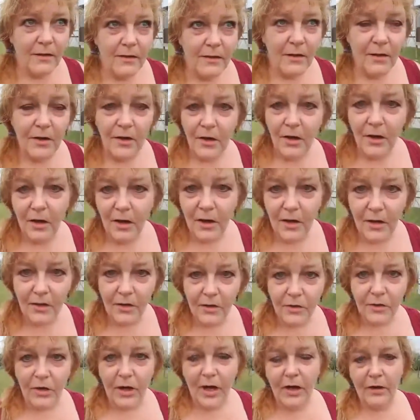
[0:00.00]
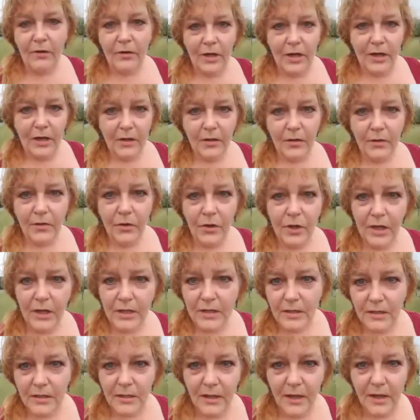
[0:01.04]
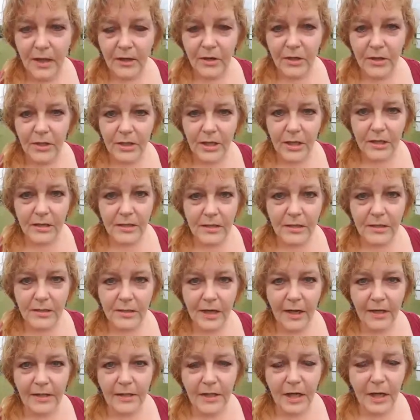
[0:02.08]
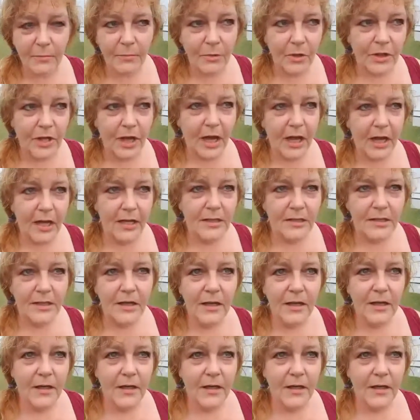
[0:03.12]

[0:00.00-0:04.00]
are ungrounded through these energies these next couple days,